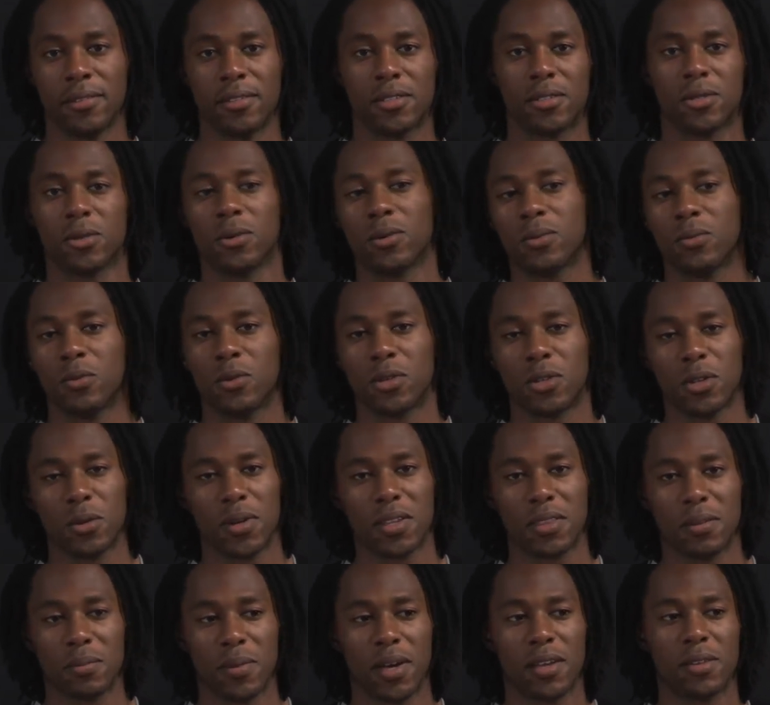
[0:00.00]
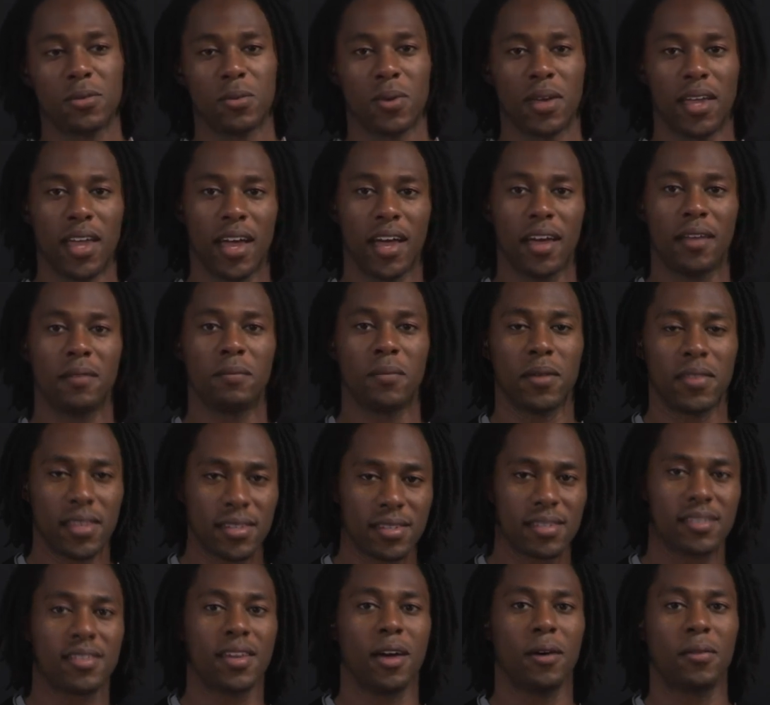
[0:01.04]
So we're doing the best we can, but
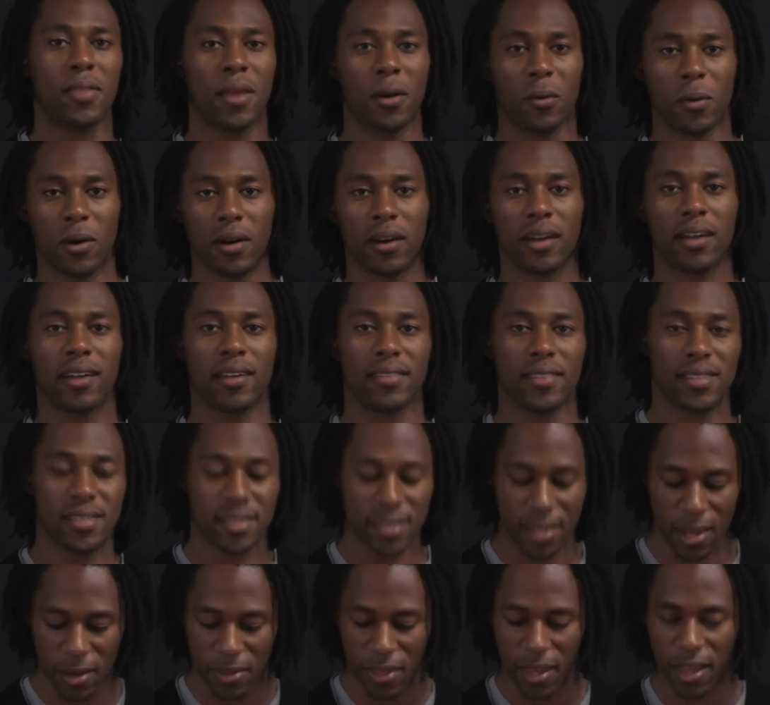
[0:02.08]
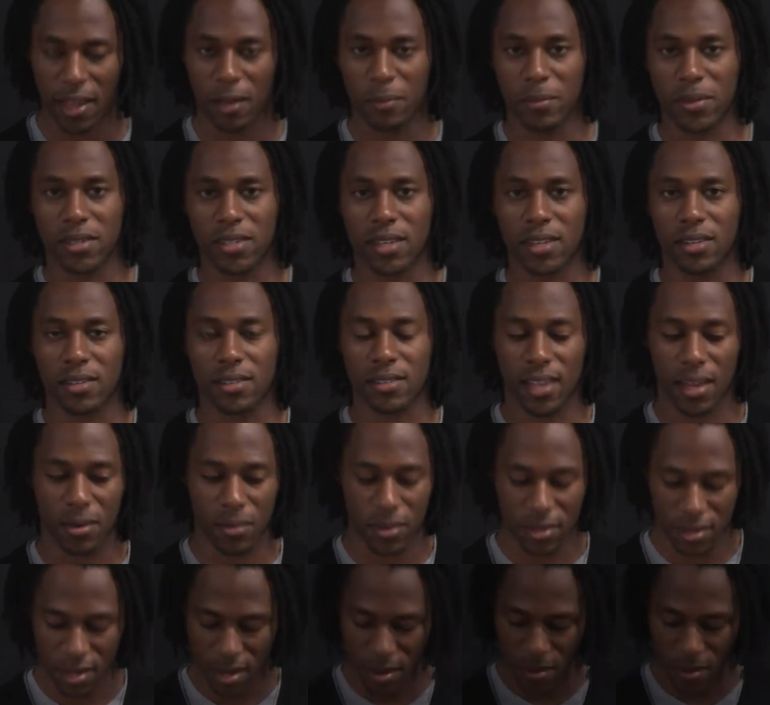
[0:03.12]
this is how they work and this is how they help us understand what's